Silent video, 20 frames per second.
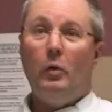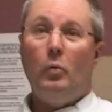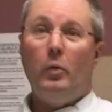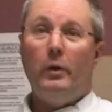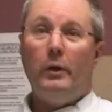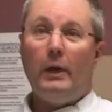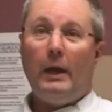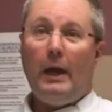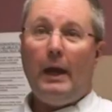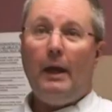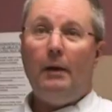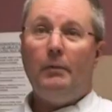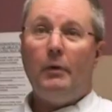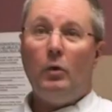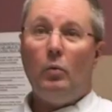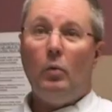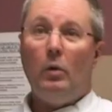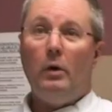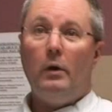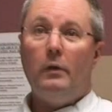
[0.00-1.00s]
where the cavity
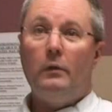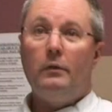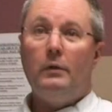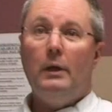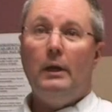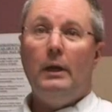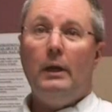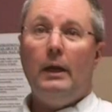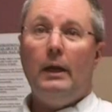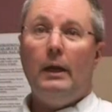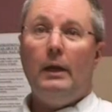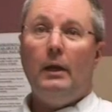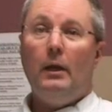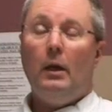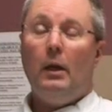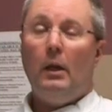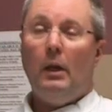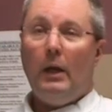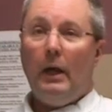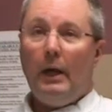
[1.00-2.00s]
was, and
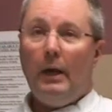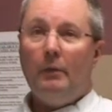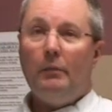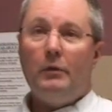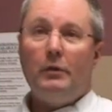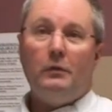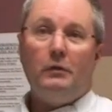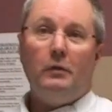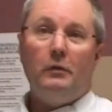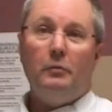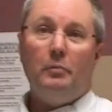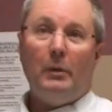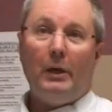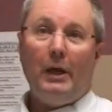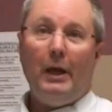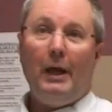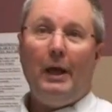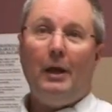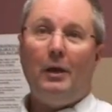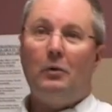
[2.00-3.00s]
a lot of it's just
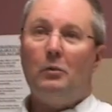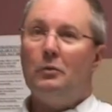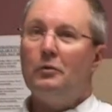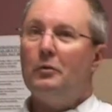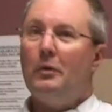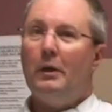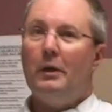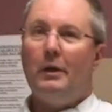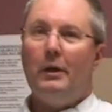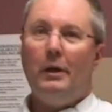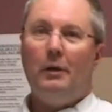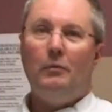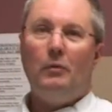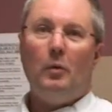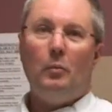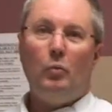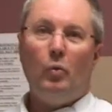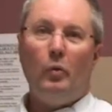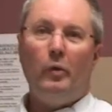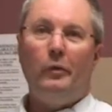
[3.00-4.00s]
mechanical, trying to cover
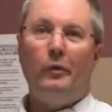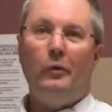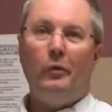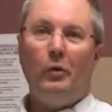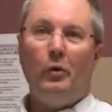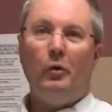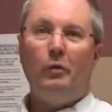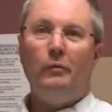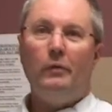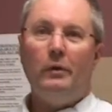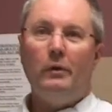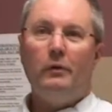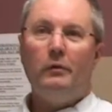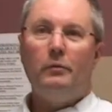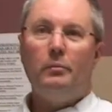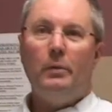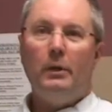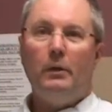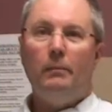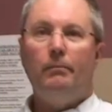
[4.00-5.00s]
up where the nerve is.
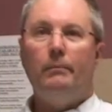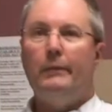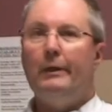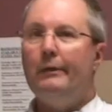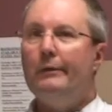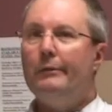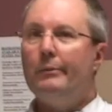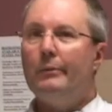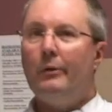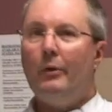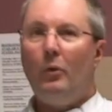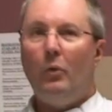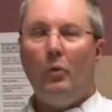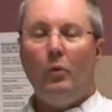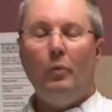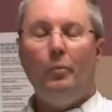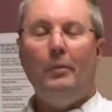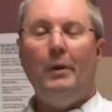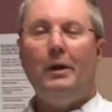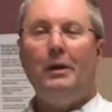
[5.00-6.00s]
But these were
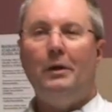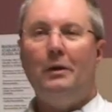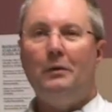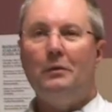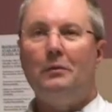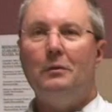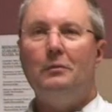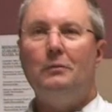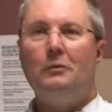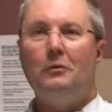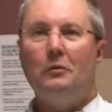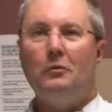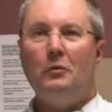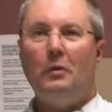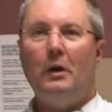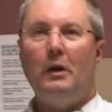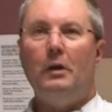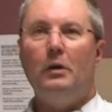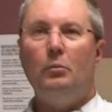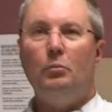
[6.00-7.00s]
old mechanisms to
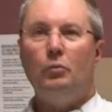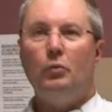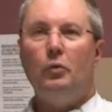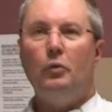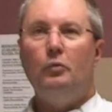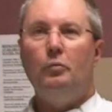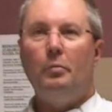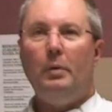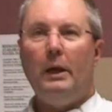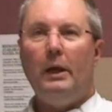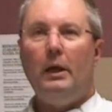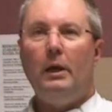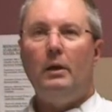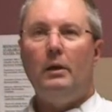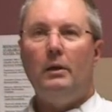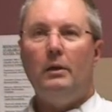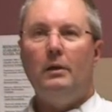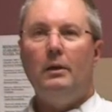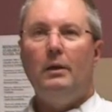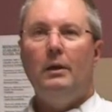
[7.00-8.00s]
try to improve
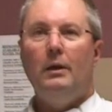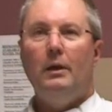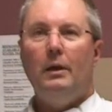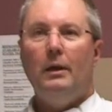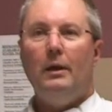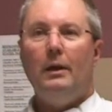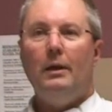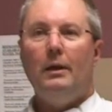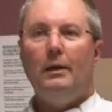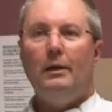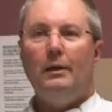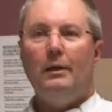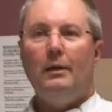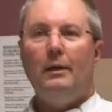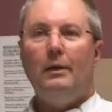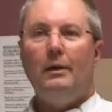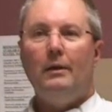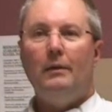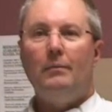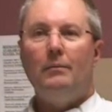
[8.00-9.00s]
pain and
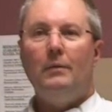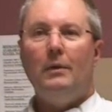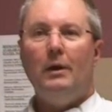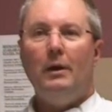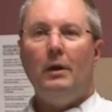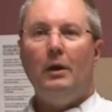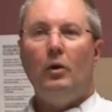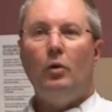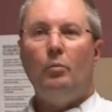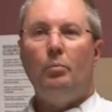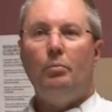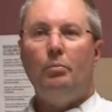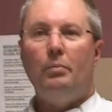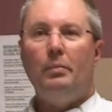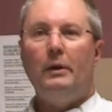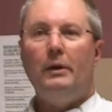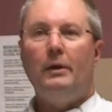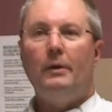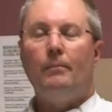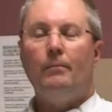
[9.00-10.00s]
help
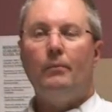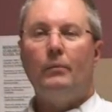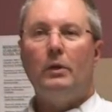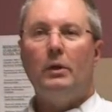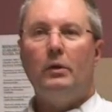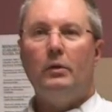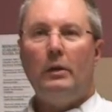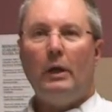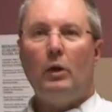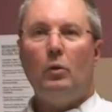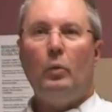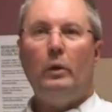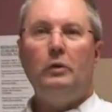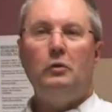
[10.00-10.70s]
take away